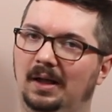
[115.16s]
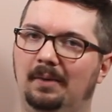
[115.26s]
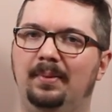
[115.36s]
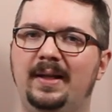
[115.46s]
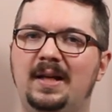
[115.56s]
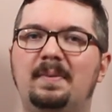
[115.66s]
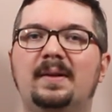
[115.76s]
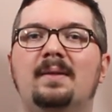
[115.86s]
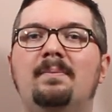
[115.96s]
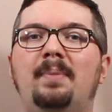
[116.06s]
A bleak
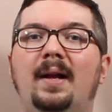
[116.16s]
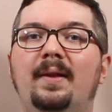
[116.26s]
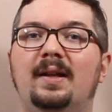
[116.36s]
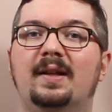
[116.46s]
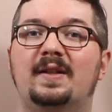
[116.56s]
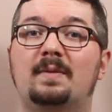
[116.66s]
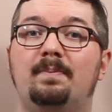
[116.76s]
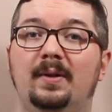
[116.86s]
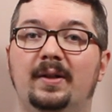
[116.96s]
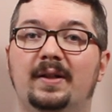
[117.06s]
but compelling
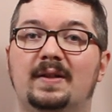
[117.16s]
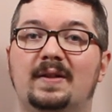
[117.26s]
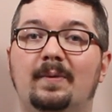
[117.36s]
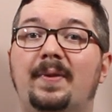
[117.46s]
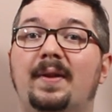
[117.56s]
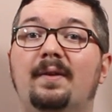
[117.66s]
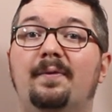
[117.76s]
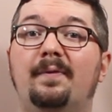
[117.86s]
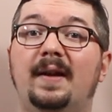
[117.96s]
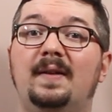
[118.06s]
experience with an
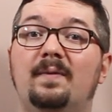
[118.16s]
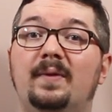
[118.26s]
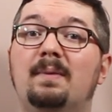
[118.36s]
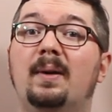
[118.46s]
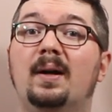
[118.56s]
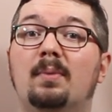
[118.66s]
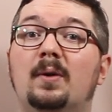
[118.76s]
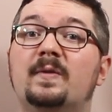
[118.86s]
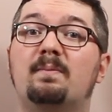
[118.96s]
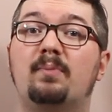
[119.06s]
effectively
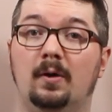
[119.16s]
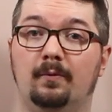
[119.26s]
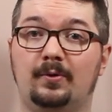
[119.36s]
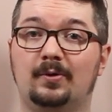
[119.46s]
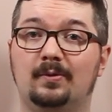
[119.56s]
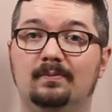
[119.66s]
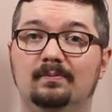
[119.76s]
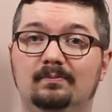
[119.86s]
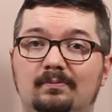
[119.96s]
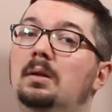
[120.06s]
bare-bones approach.
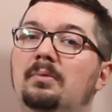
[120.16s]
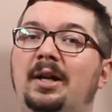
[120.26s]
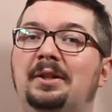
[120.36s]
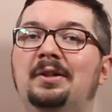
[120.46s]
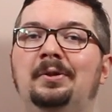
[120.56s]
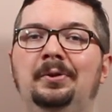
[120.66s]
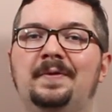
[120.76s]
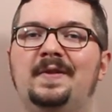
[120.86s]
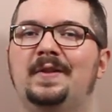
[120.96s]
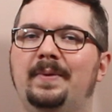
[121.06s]
That
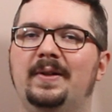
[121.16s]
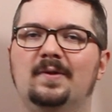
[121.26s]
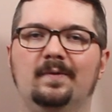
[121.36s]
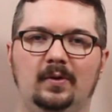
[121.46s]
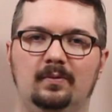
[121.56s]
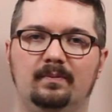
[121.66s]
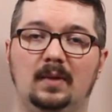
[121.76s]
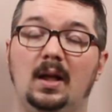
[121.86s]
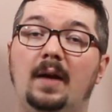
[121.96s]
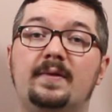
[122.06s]
concludes week's review.
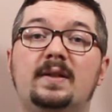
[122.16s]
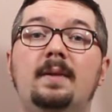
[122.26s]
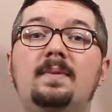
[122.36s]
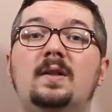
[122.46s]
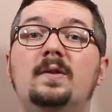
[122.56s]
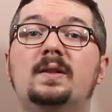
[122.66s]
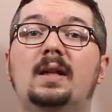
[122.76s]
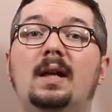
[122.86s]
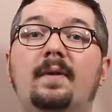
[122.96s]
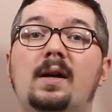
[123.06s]
If there's any obscure
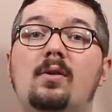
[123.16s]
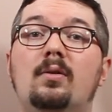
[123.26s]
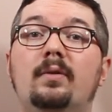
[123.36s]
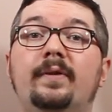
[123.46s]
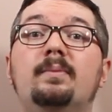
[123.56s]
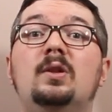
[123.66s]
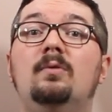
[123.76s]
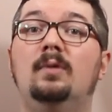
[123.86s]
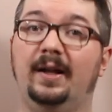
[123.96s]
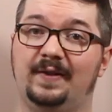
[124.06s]
sci-fi horror film
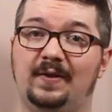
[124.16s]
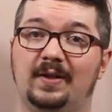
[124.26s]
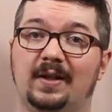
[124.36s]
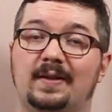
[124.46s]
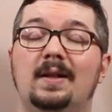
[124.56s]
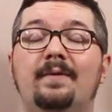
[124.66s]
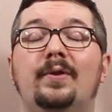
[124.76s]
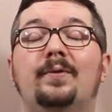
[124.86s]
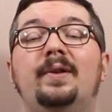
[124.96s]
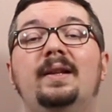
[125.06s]
you'd like to suggest,
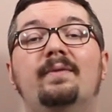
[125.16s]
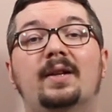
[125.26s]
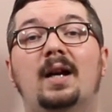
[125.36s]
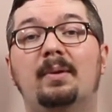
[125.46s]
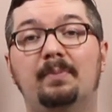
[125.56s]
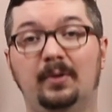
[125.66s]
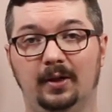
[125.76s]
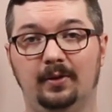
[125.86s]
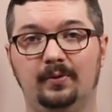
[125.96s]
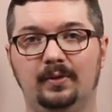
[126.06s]
feel free to leave a comment
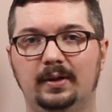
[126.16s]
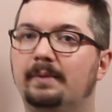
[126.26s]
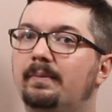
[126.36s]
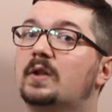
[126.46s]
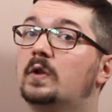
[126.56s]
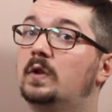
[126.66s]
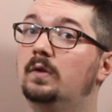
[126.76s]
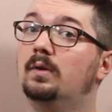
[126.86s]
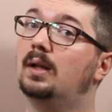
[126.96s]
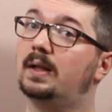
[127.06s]
below. Make sure to
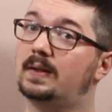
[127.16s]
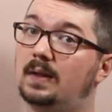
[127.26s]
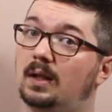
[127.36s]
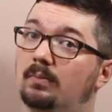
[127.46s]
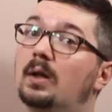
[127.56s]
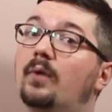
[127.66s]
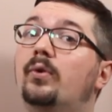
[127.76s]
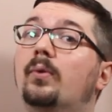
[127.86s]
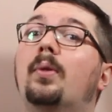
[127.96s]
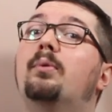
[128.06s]
tune in next time
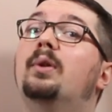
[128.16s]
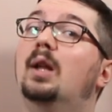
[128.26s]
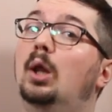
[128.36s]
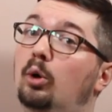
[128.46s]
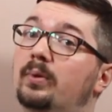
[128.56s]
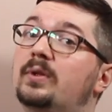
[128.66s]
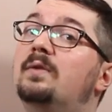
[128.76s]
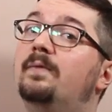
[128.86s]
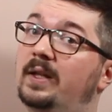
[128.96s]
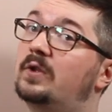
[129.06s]
for another thrilling low-budget
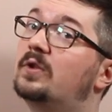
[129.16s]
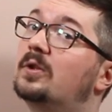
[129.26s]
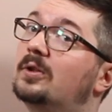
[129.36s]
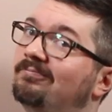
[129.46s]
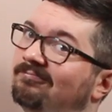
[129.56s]
adventure.